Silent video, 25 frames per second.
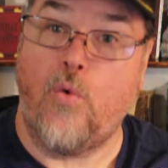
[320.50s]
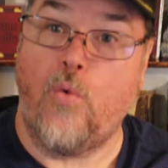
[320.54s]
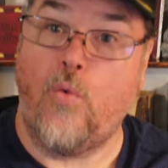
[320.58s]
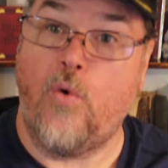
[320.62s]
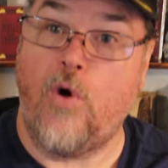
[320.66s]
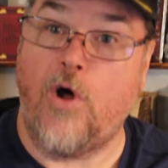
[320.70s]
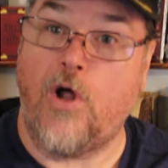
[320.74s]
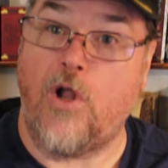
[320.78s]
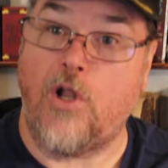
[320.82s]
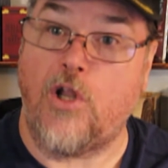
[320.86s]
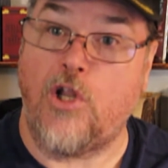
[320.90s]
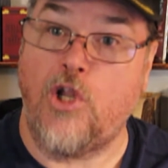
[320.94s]

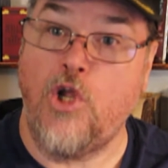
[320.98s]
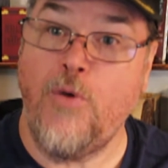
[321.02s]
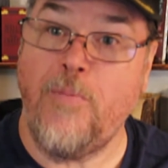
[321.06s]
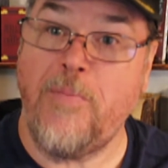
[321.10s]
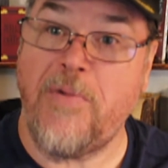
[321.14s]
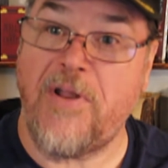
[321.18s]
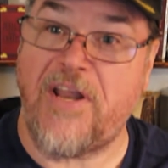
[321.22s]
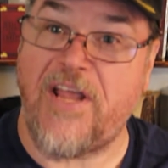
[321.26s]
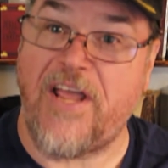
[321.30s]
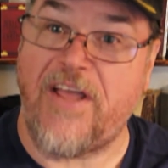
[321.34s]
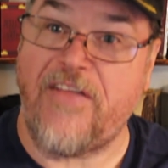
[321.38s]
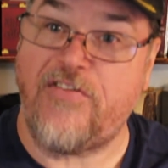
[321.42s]
will
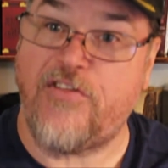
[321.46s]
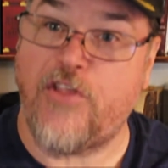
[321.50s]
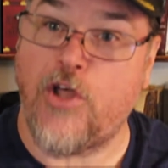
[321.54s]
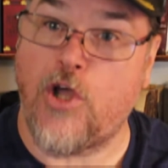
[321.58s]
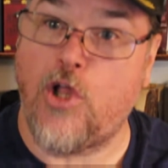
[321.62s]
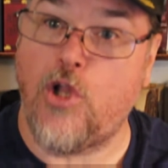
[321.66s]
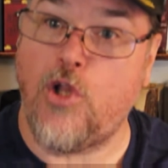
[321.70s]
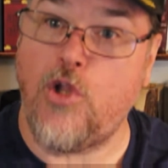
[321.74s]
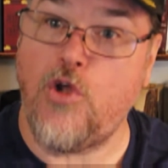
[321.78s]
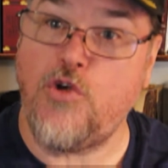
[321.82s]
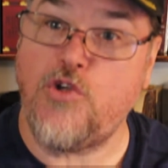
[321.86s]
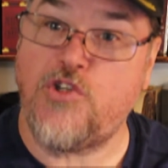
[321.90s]
illuminate the
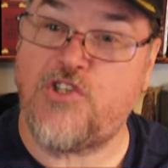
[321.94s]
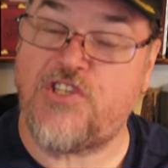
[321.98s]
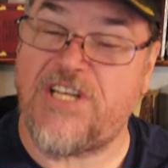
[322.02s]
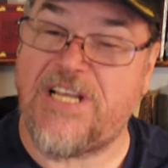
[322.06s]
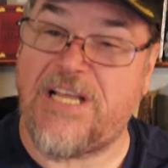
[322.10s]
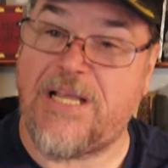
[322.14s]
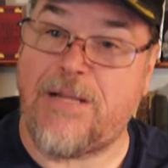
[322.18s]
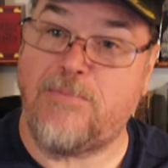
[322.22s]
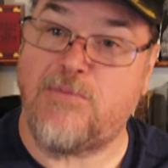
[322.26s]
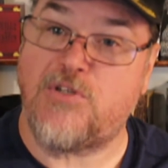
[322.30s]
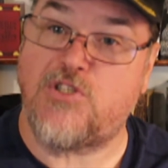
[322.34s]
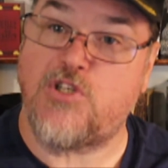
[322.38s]
glue
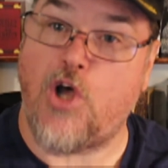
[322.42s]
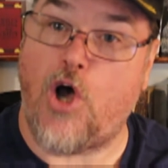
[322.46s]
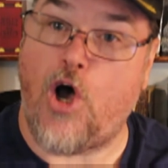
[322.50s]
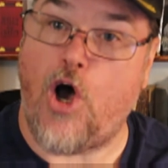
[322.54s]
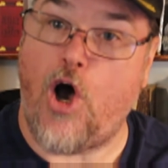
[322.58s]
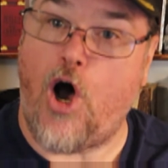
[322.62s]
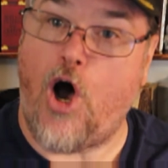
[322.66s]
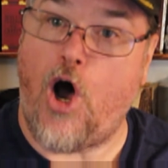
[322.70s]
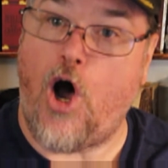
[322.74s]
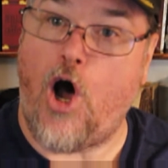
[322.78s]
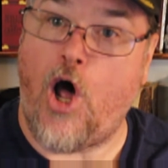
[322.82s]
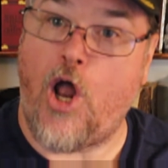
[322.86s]
seams
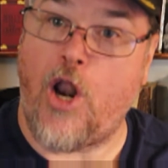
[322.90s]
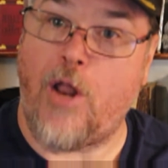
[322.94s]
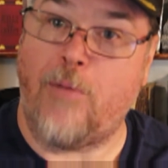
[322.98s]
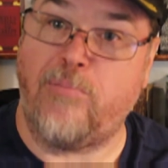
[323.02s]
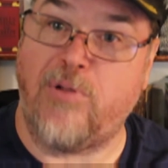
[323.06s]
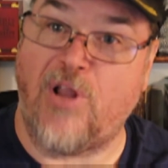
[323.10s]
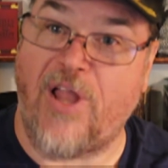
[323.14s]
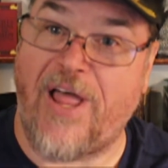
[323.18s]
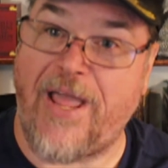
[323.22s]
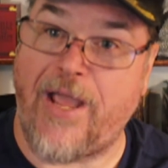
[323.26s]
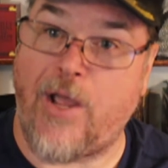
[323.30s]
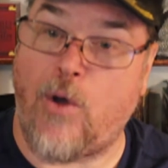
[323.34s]
on a
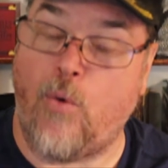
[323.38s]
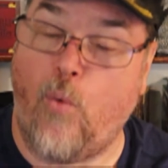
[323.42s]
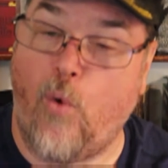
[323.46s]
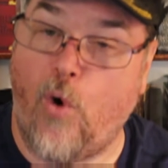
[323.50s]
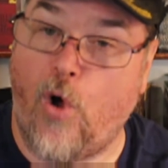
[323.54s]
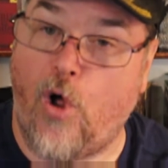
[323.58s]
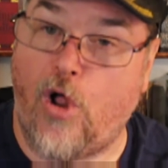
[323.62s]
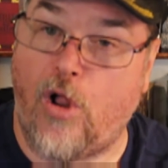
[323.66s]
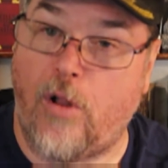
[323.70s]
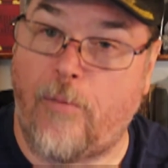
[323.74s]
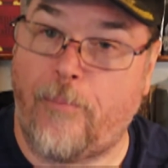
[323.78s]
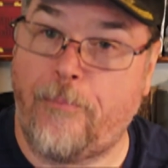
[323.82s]
blank
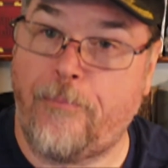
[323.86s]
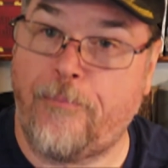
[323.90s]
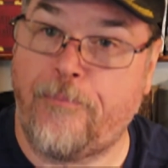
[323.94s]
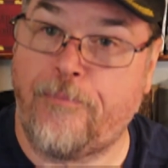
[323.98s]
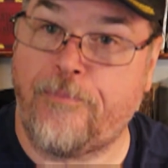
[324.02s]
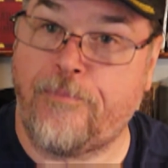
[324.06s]
wall.